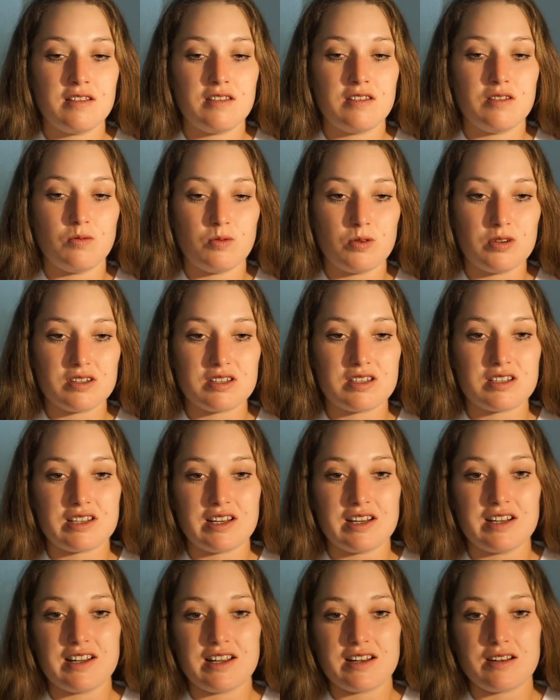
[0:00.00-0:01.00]
the worst
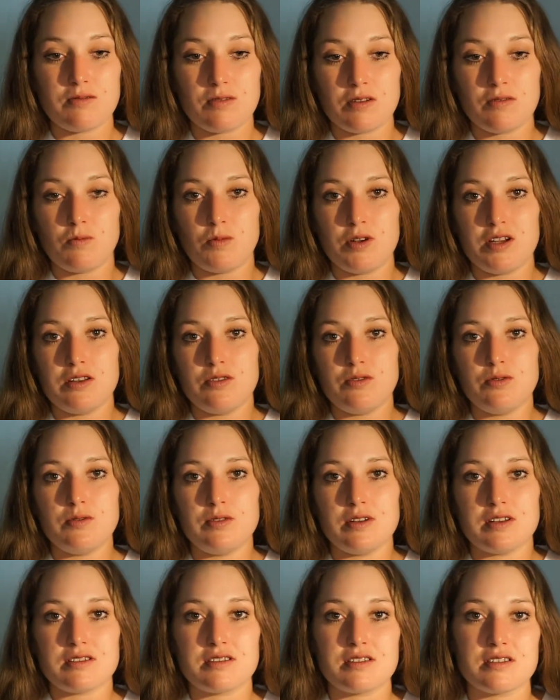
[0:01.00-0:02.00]
thing that we do
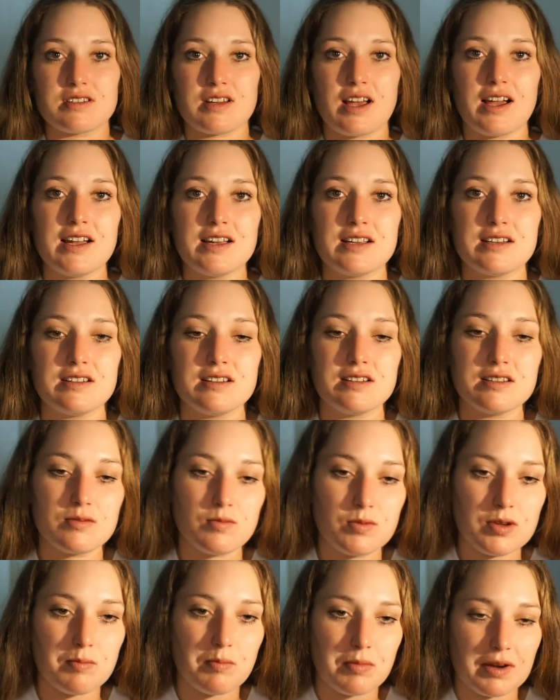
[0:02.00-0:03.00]
in society is
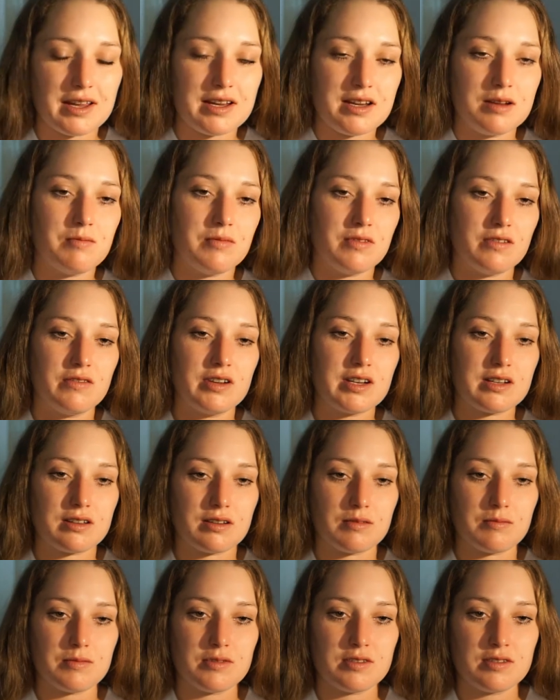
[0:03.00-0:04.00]
we blame the
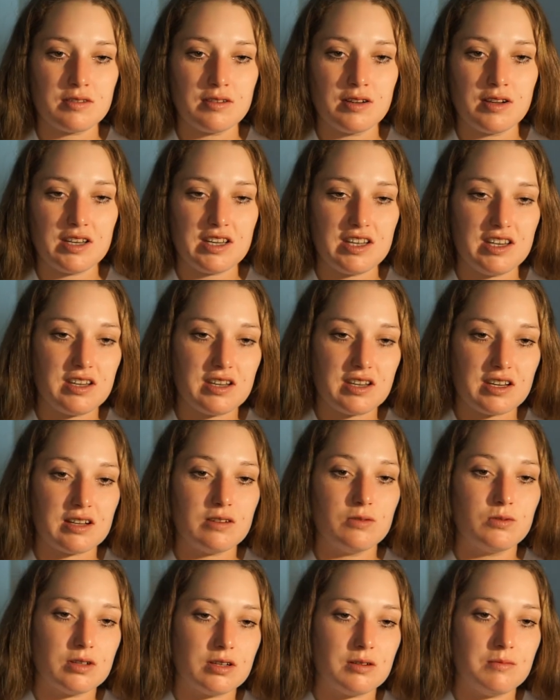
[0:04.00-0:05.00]
victims. He
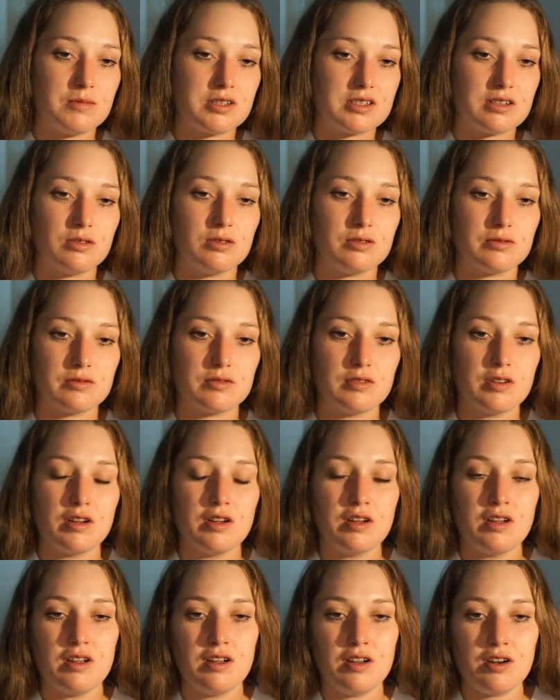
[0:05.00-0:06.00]
killed himself.
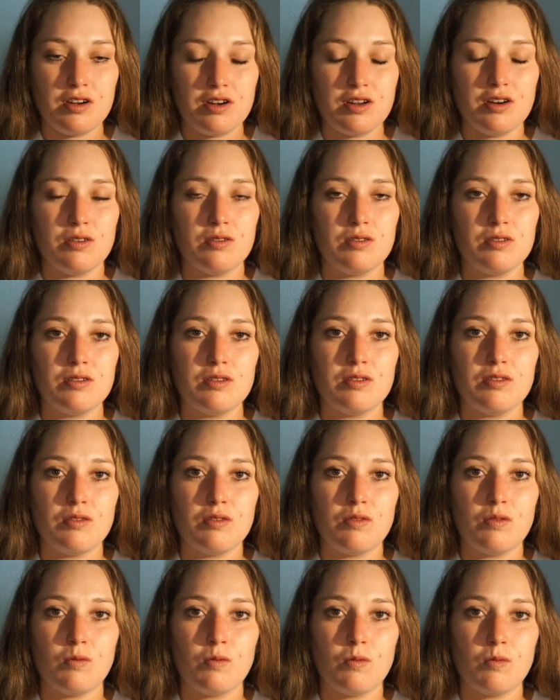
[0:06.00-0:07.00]
No,
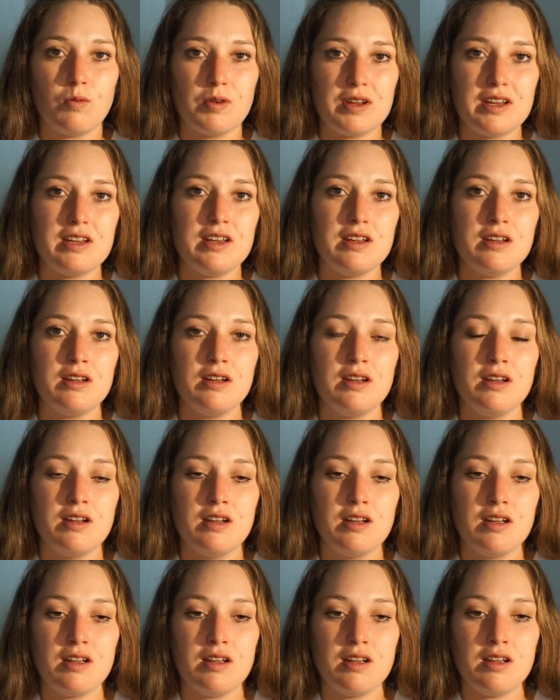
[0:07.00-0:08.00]
we
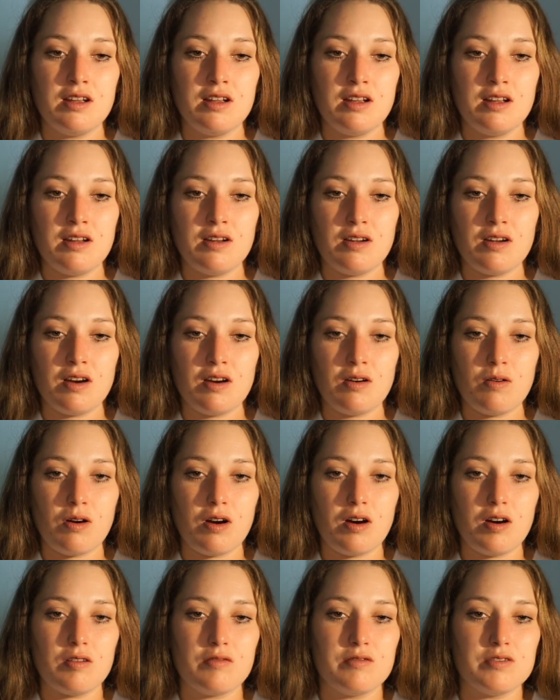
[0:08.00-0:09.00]

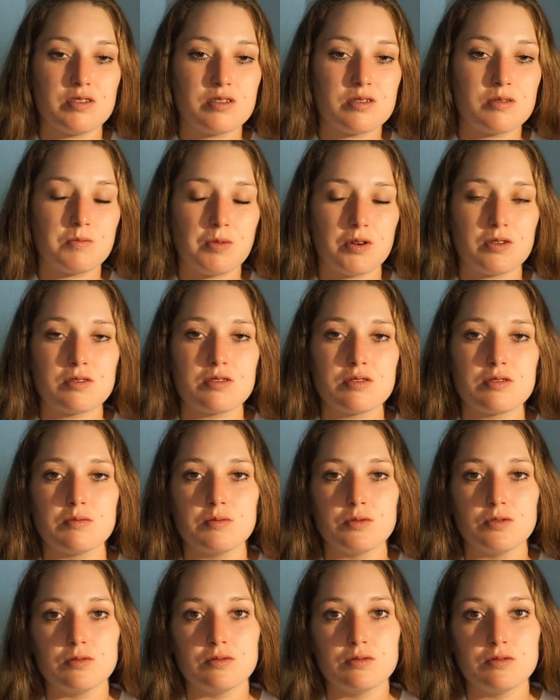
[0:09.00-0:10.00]
are
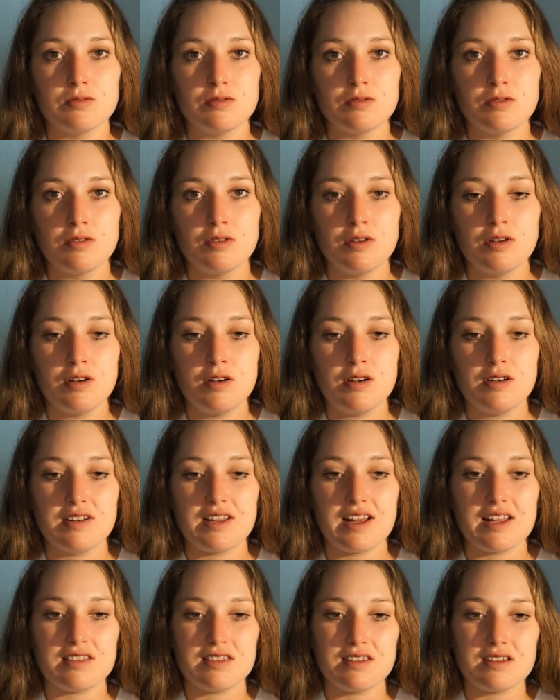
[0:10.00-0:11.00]
responsible
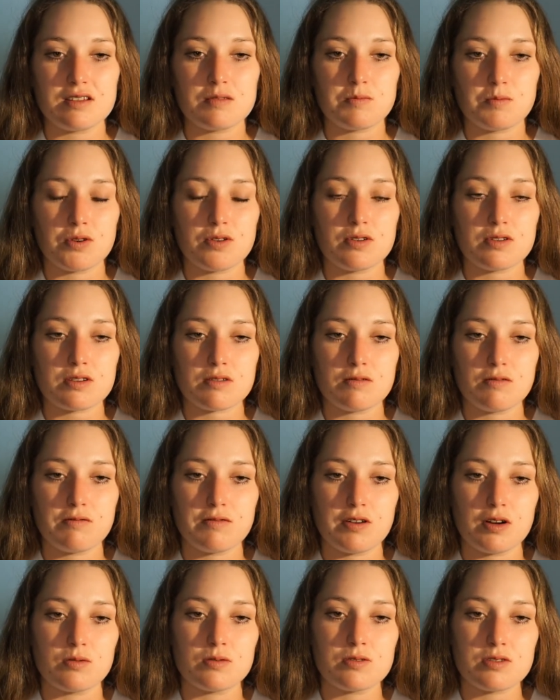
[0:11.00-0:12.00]
that this person
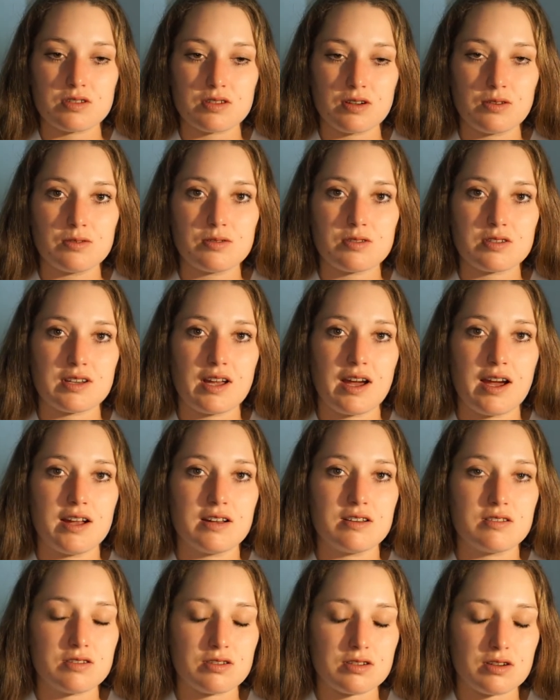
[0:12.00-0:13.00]
felt so
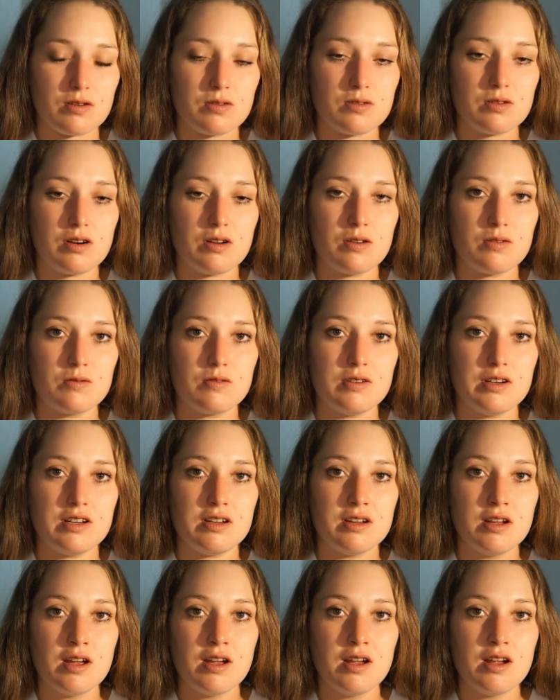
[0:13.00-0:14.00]
sad, so lonely,
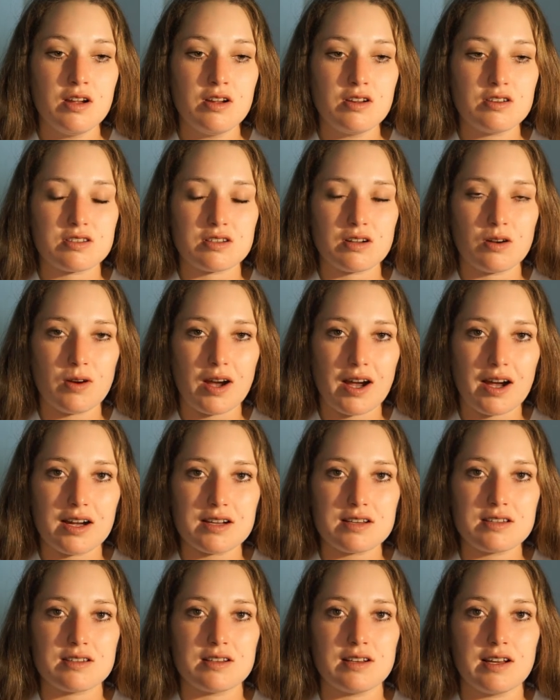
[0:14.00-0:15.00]
so
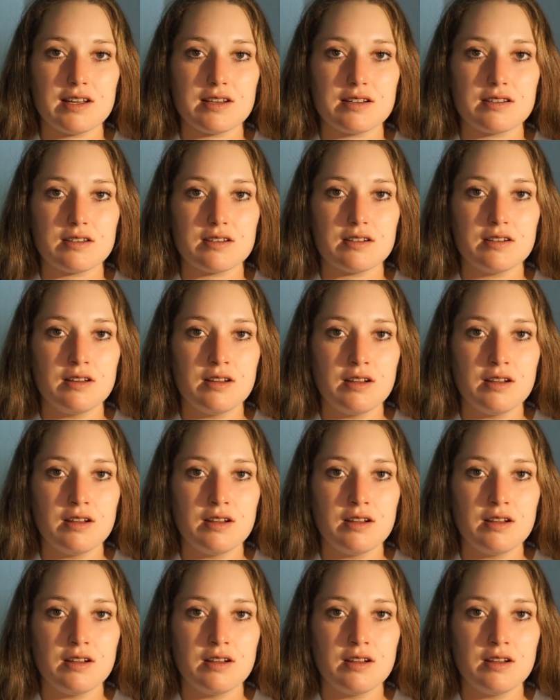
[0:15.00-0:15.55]
isolated,